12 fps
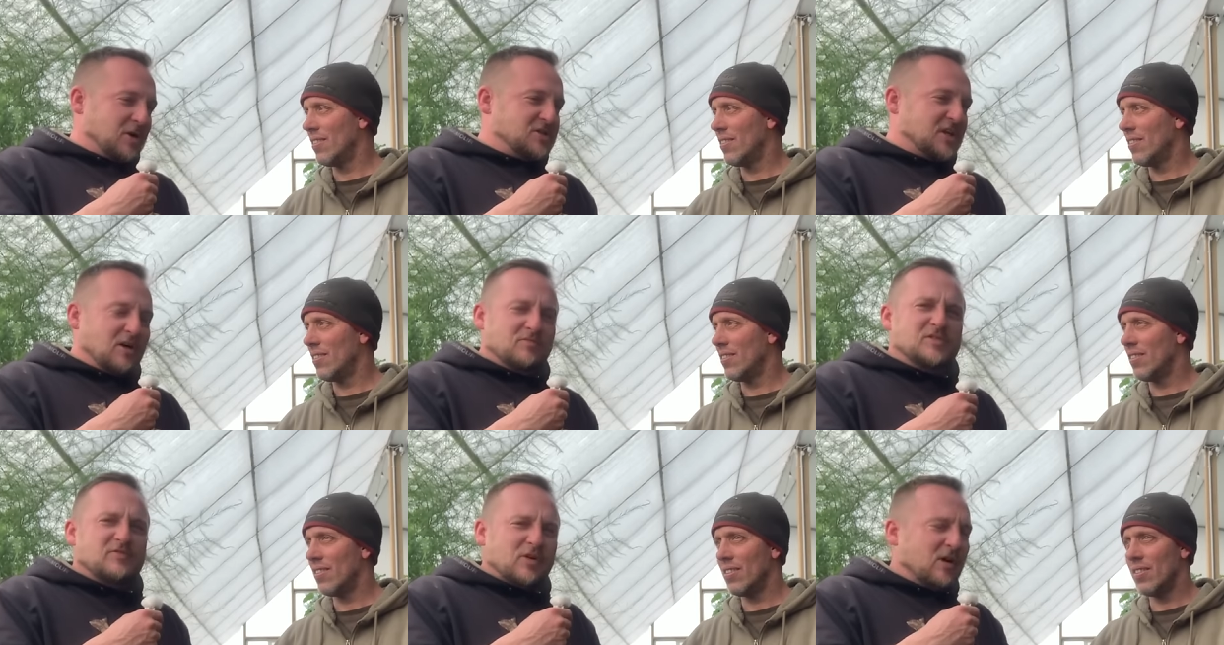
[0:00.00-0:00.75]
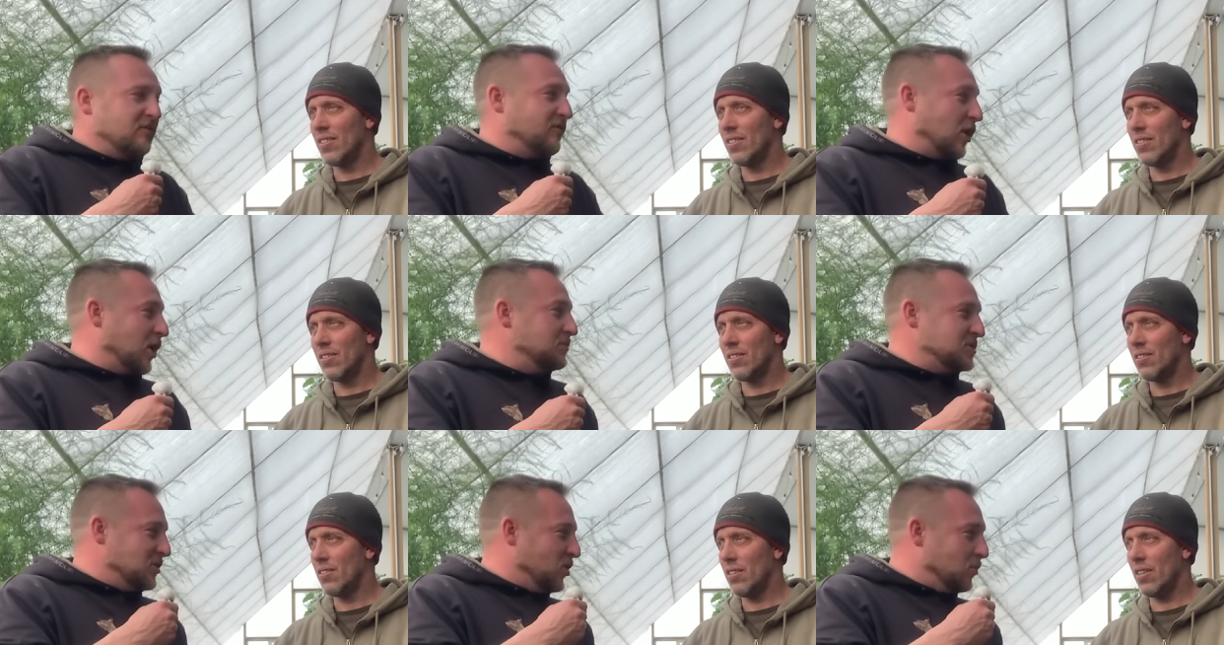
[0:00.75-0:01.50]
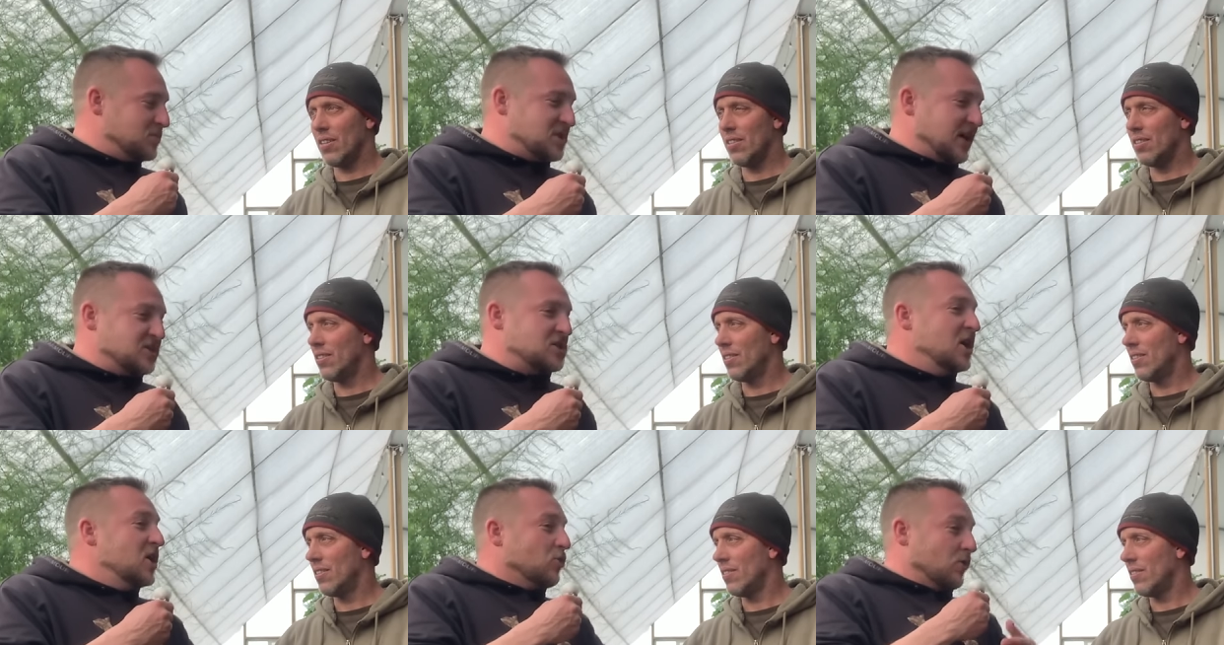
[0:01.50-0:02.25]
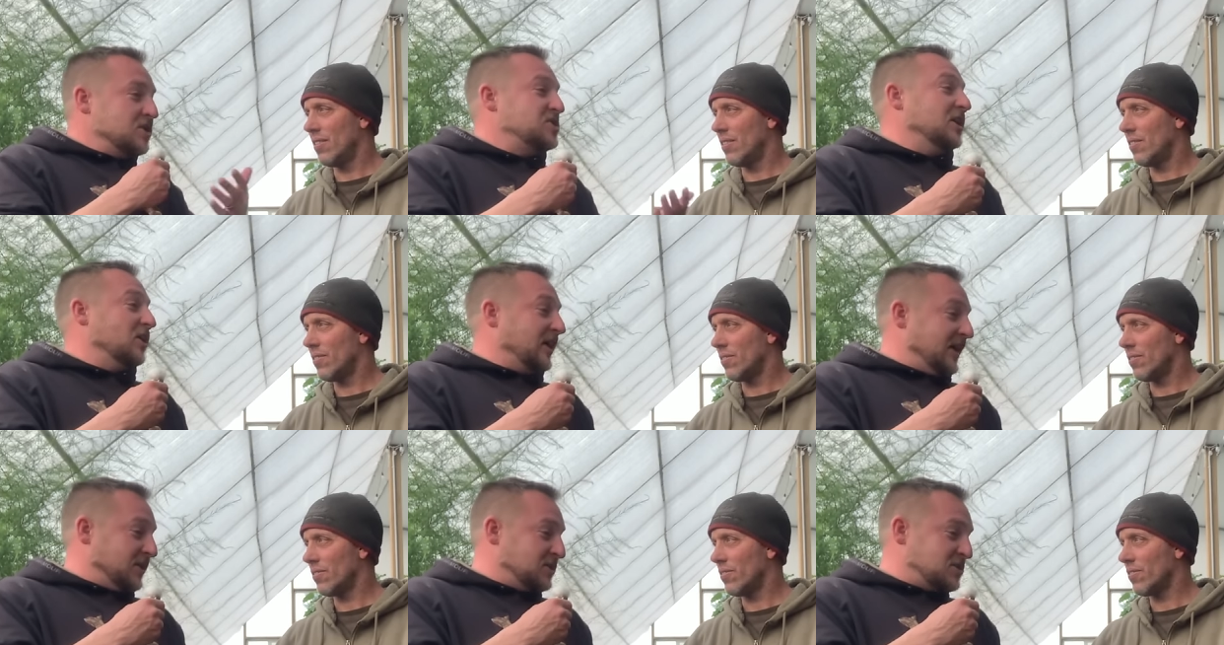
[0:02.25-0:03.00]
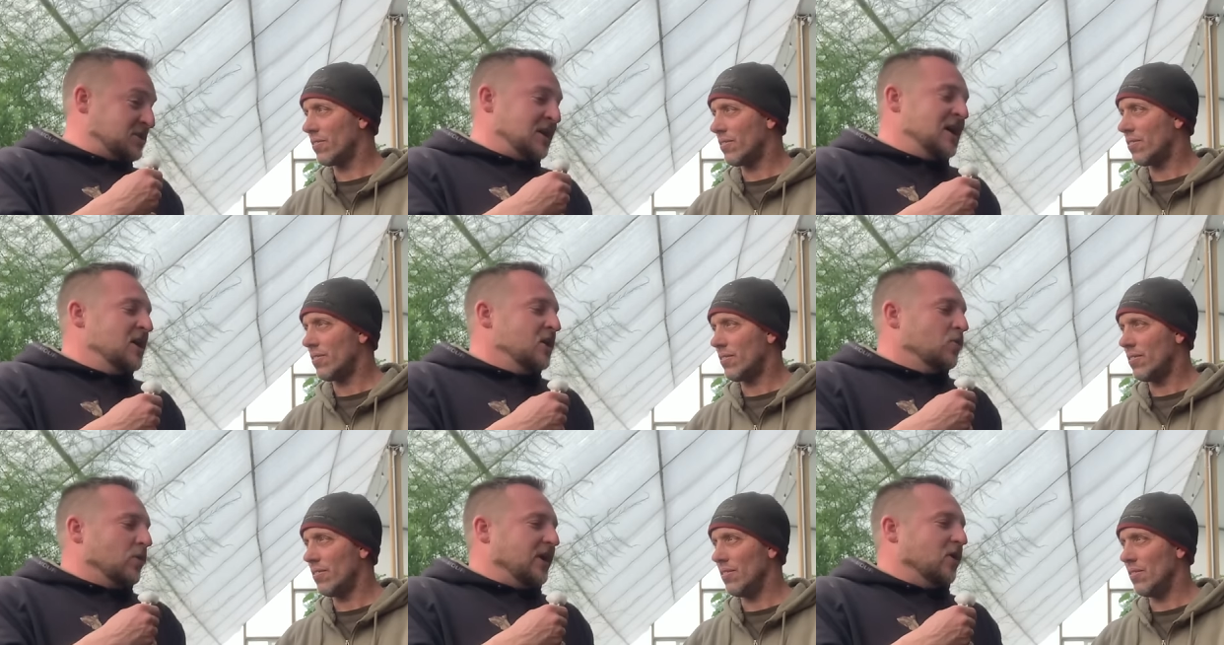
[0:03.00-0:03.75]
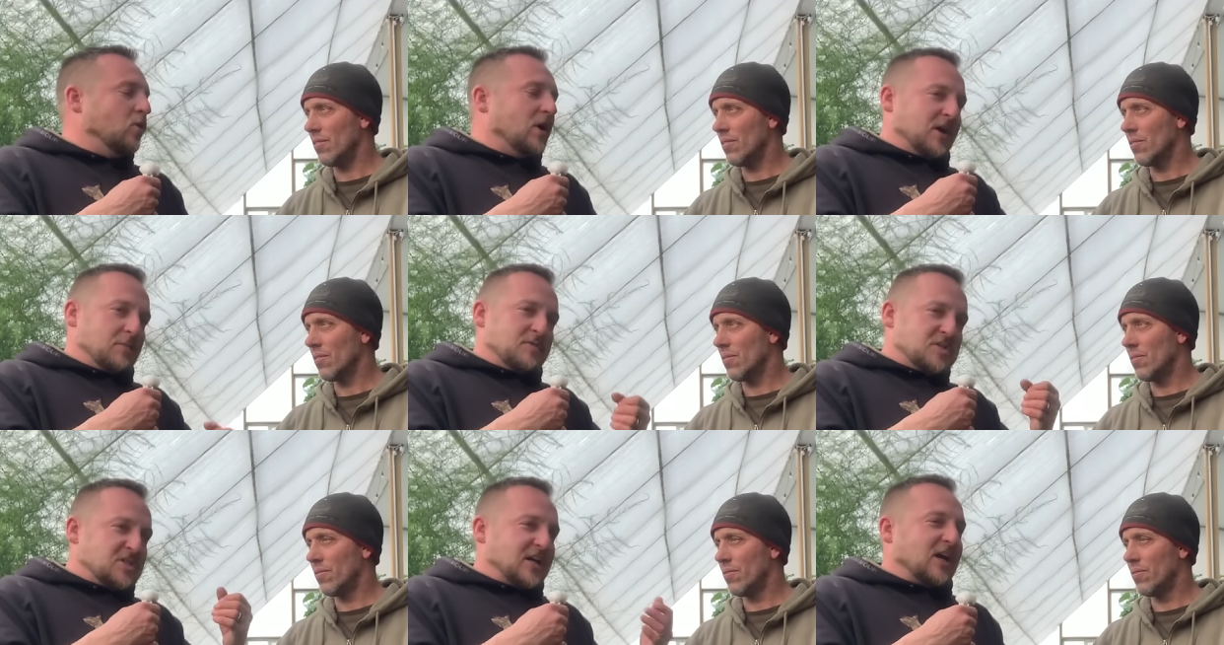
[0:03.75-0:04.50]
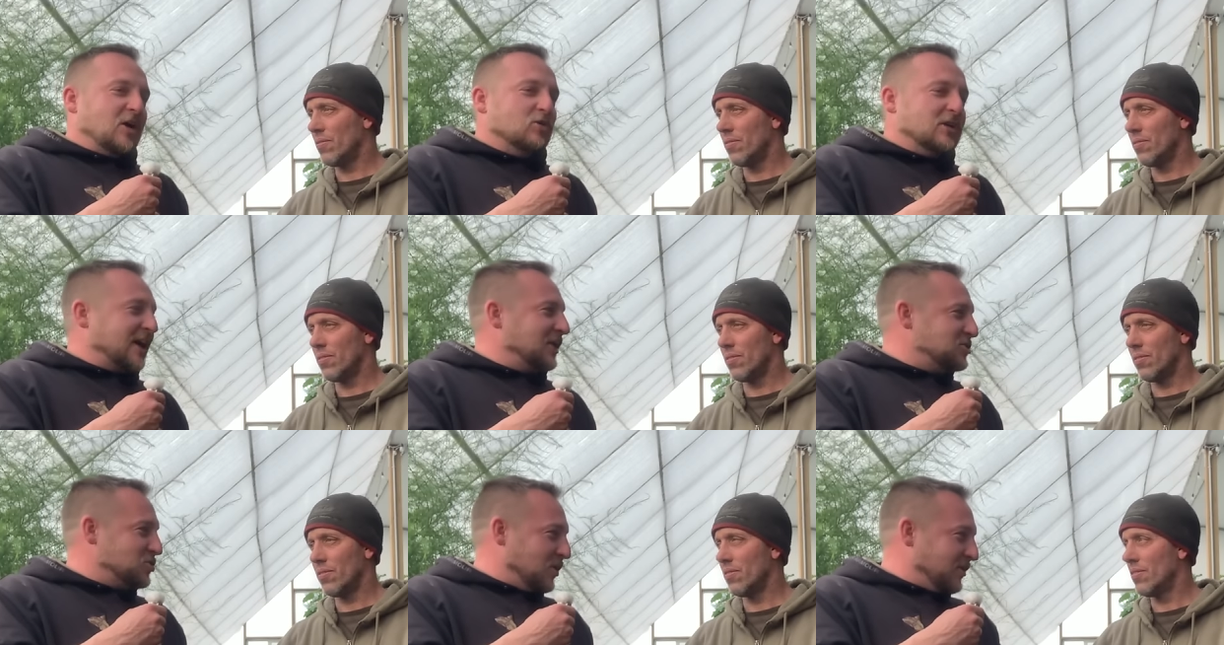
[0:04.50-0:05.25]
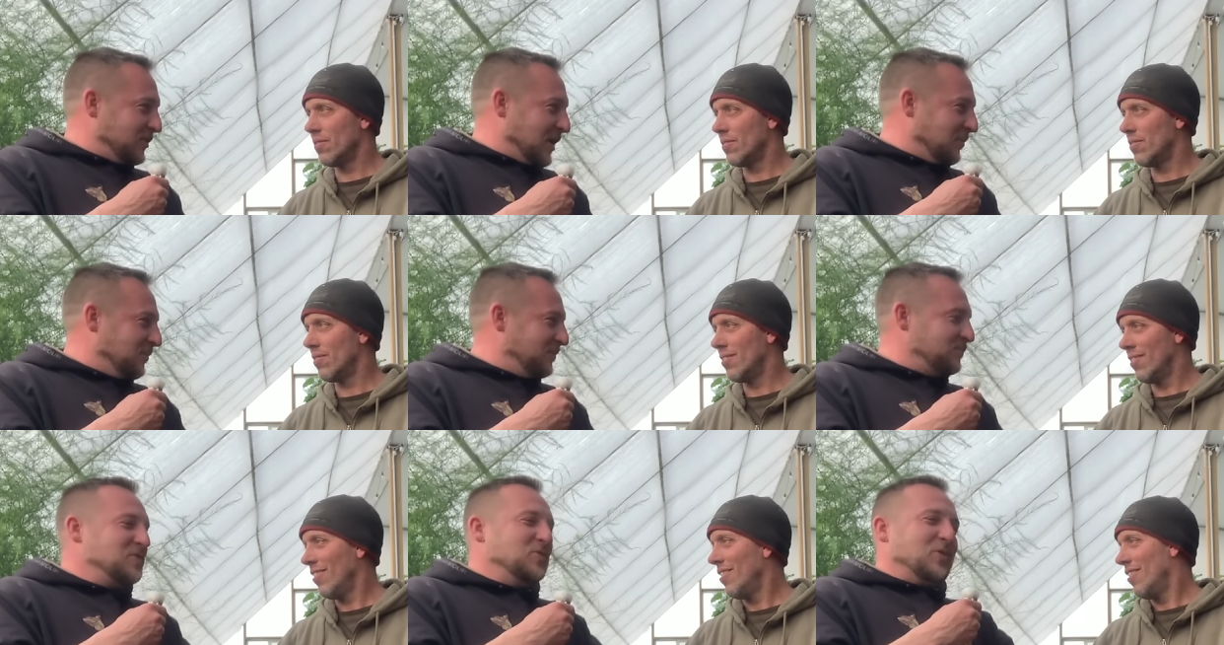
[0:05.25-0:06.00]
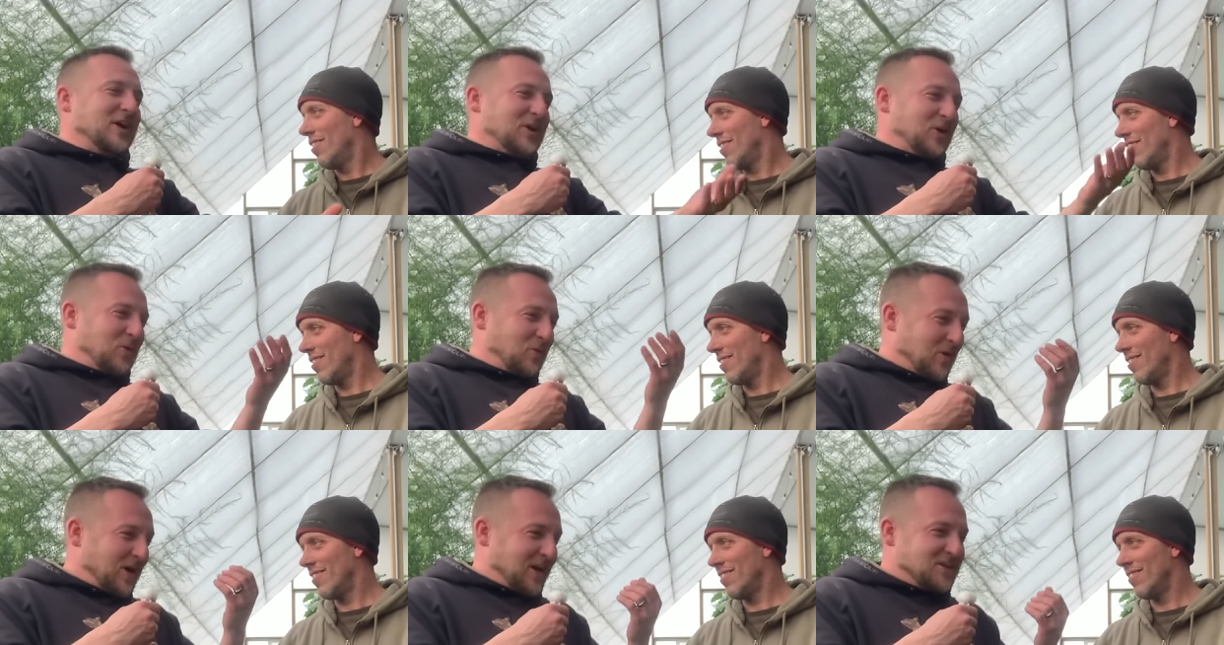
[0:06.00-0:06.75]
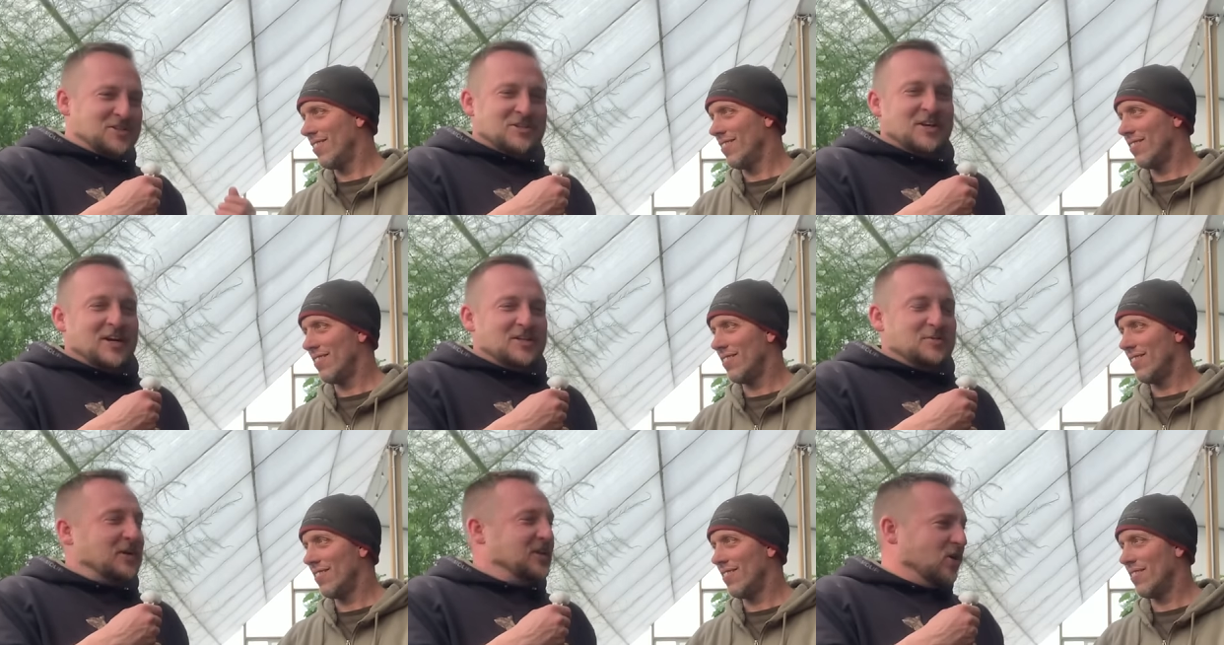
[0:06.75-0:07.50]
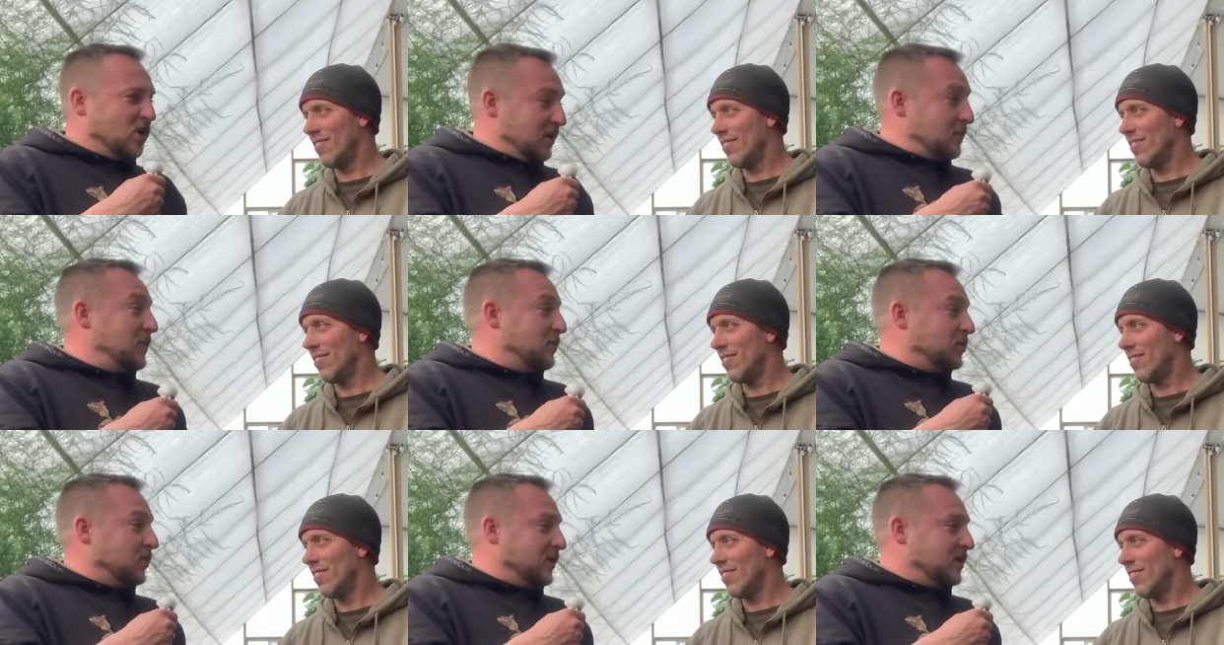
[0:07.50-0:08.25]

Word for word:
Speaker 1: them yourselves if you have farms and homesteads. Resilience. We don't want to stick out like a sore thumb. We don't want to be the only people